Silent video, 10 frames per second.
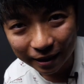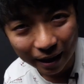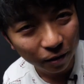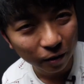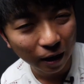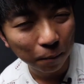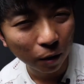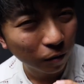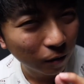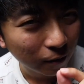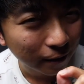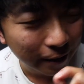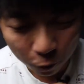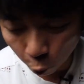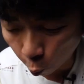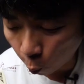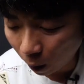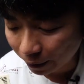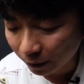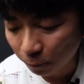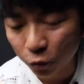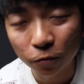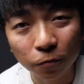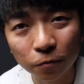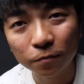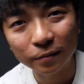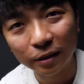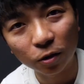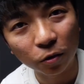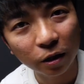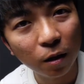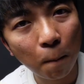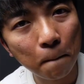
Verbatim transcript: It had to come out in one coup. Just go here,